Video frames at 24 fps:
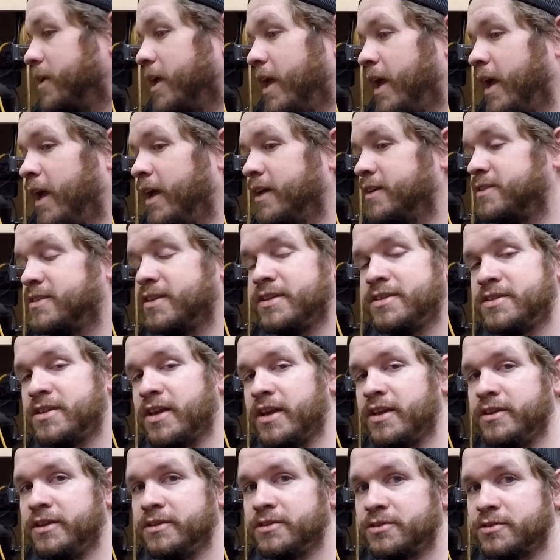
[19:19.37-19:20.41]
as they say
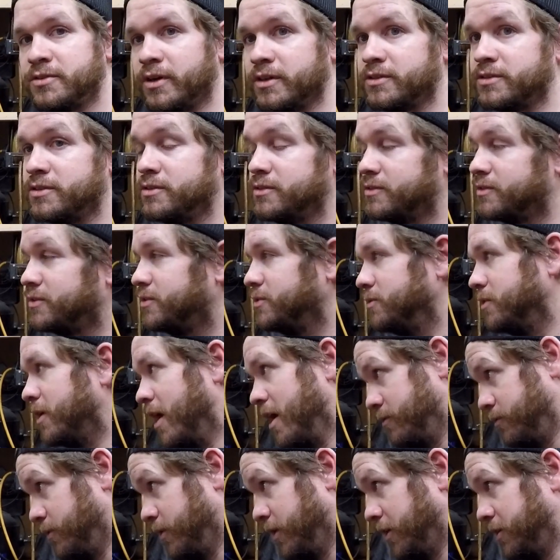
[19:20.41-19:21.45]
in the instructions, do
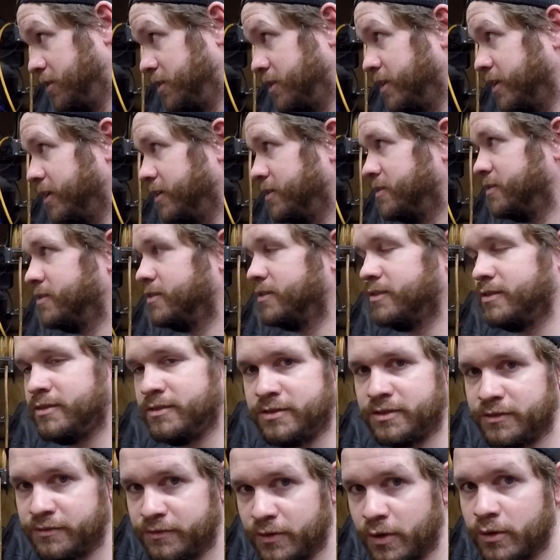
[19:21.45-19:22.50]
not rush this.
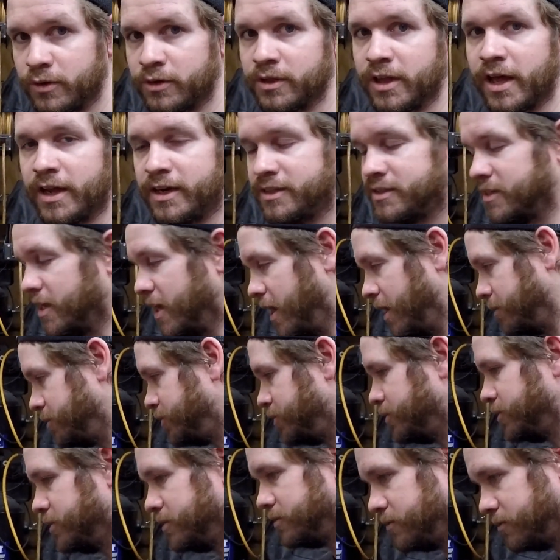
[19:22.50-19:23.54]
Devote a lot of time
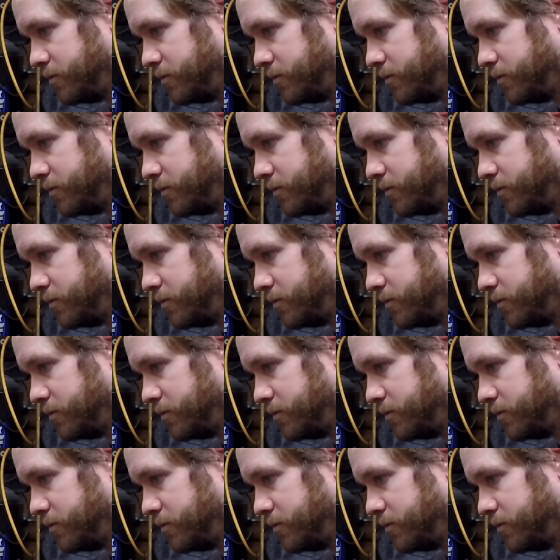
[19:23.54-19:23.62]
to it